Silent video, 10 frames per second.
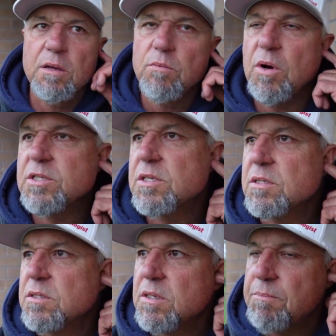It wasn't
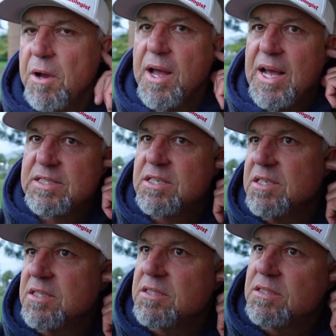by
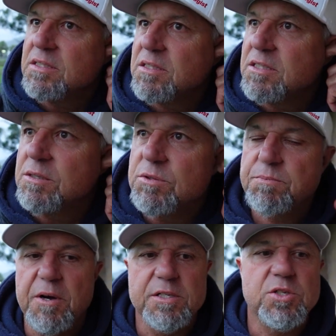accident, it was
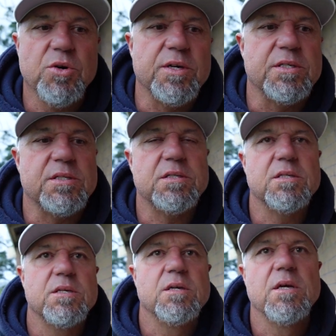by choice.
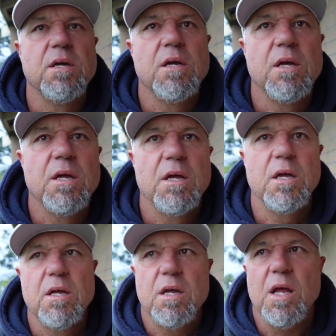
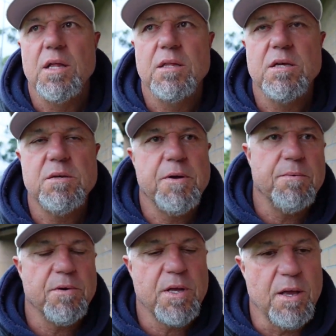And these
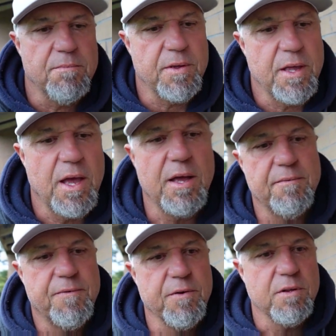people can be
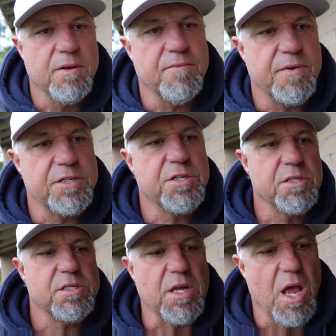hateful and
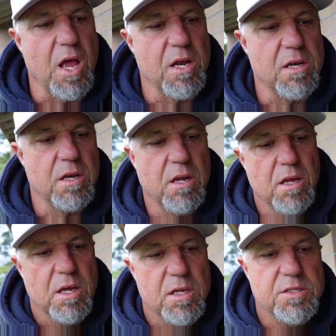vicious and
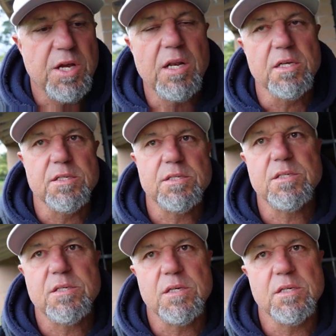
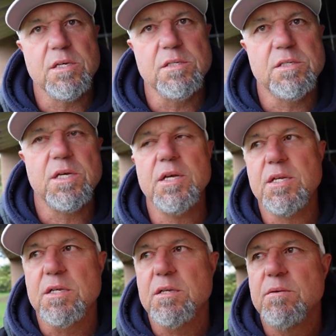jealous and conceited.